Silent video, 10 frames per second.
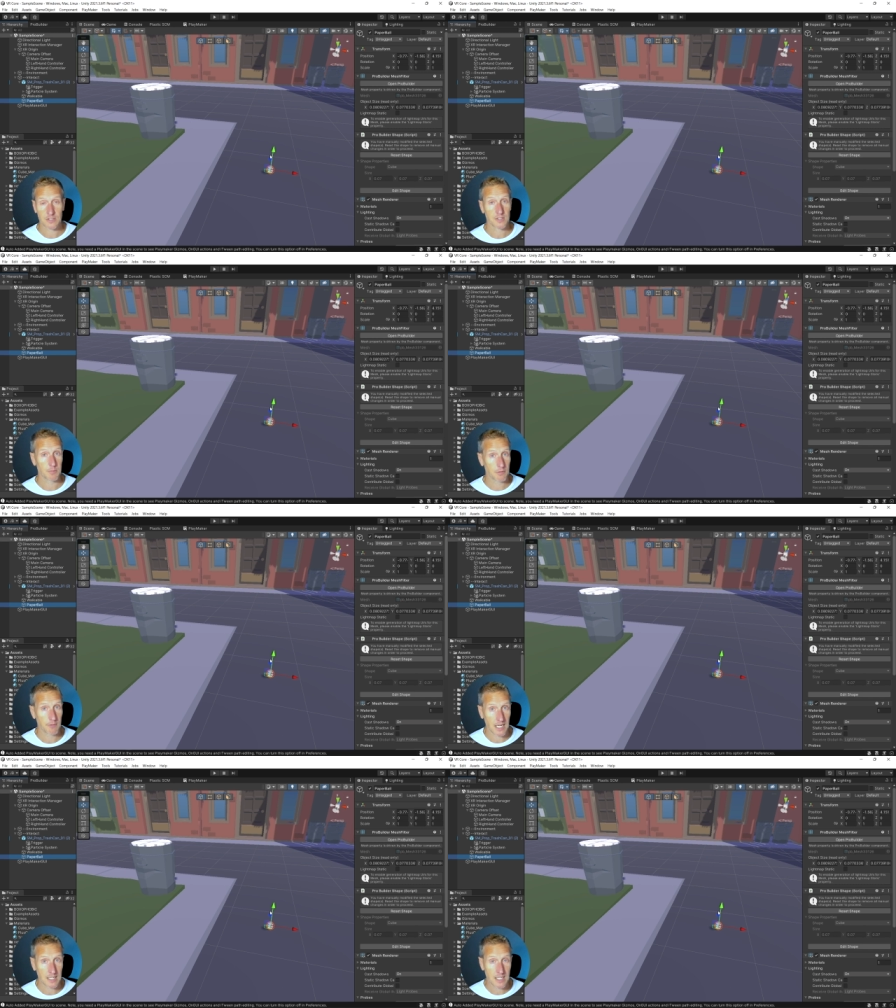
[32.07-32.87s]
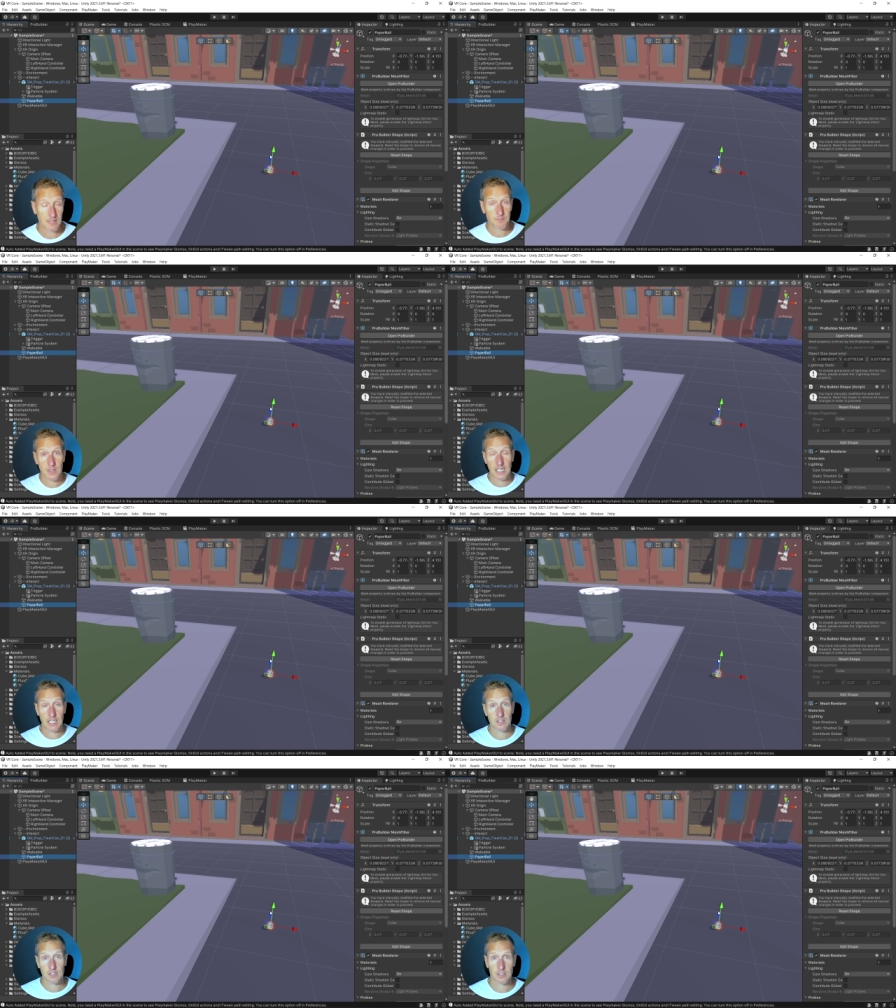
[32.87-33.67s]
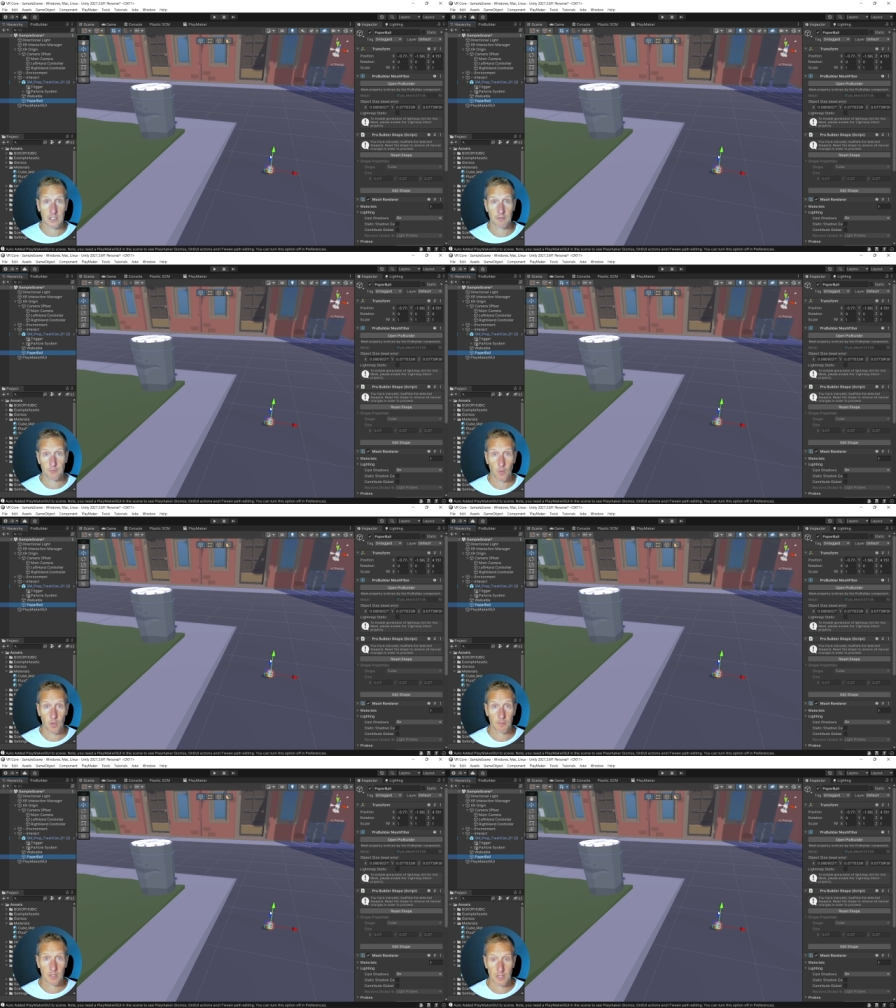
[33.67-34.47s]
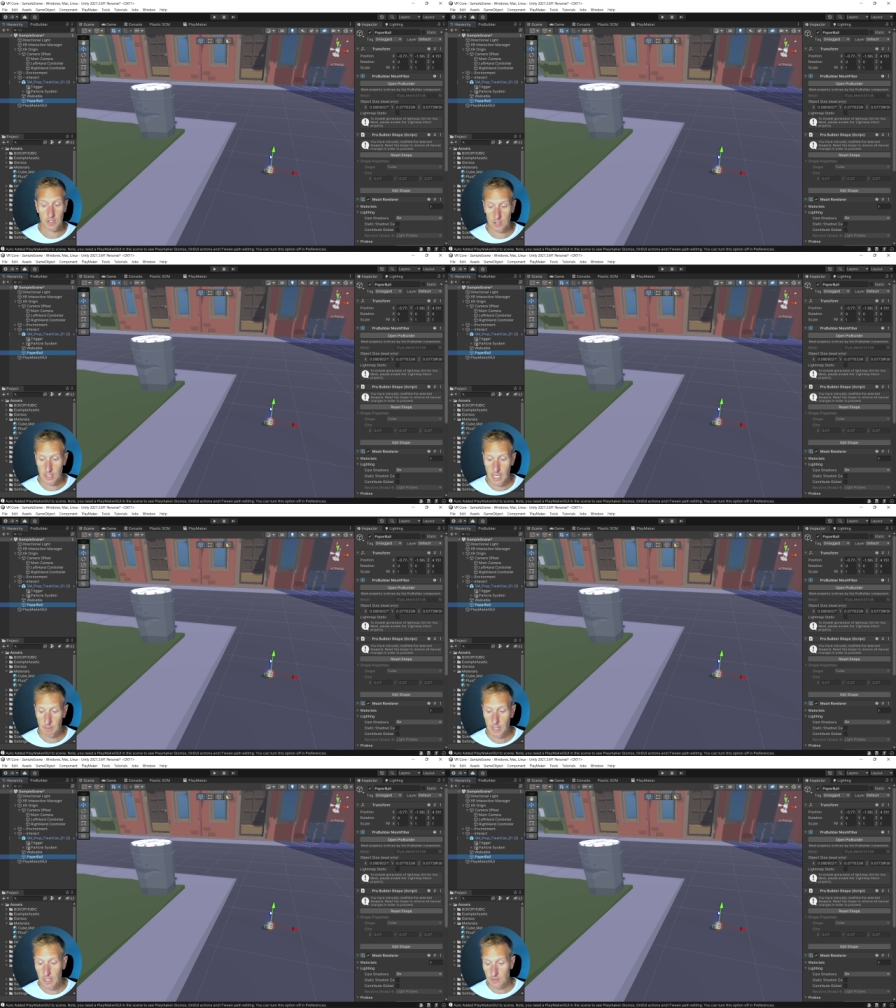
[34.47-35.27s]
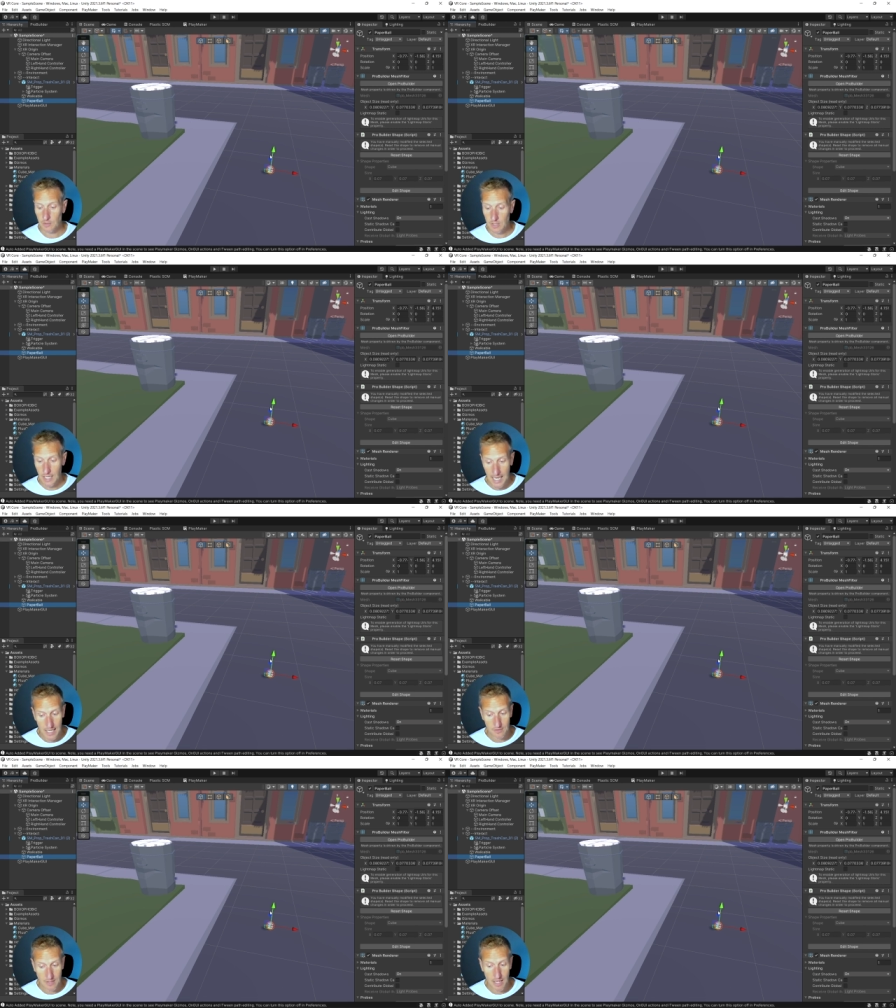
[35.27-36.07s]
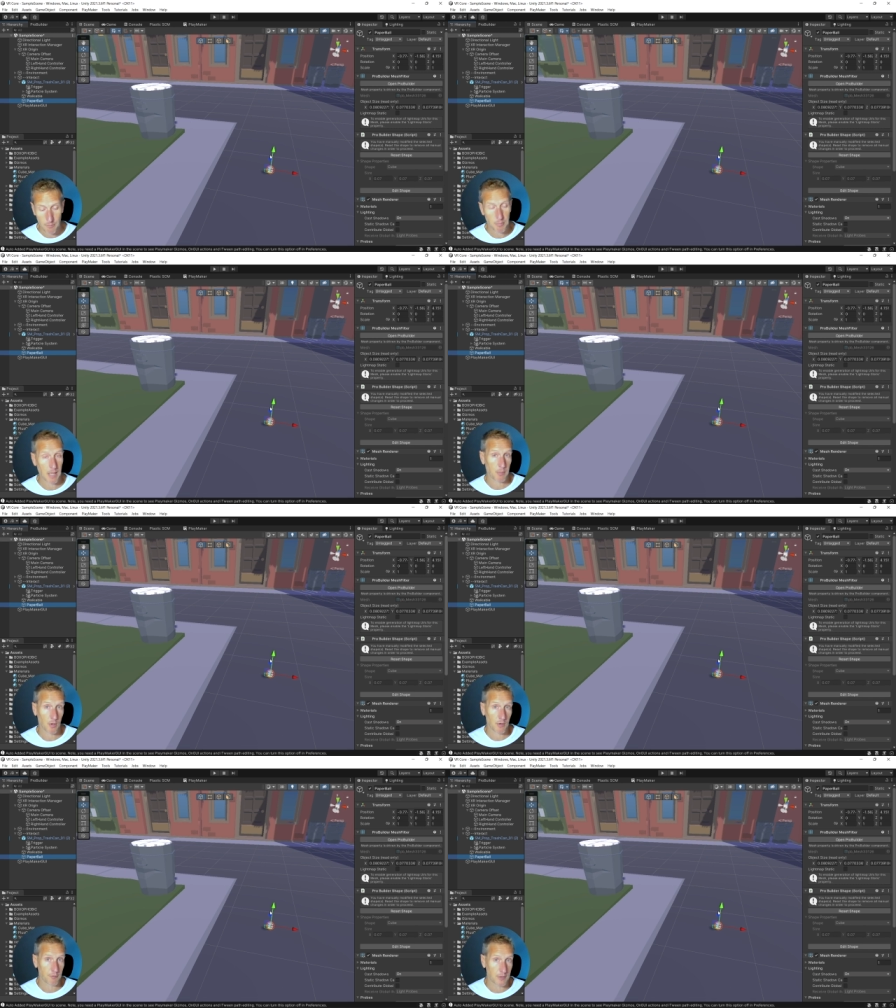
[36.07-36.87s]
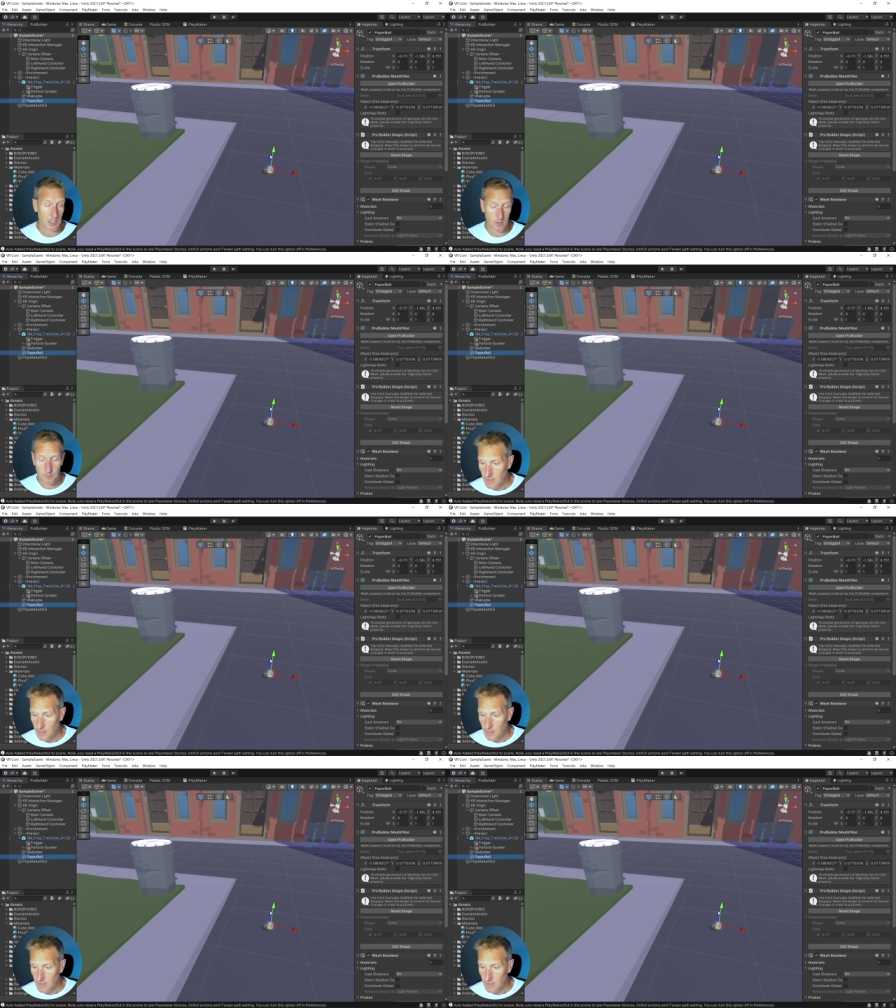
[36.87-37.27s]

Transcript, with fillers: subdivided it, then I just deformed the shape so that it has that paper feel.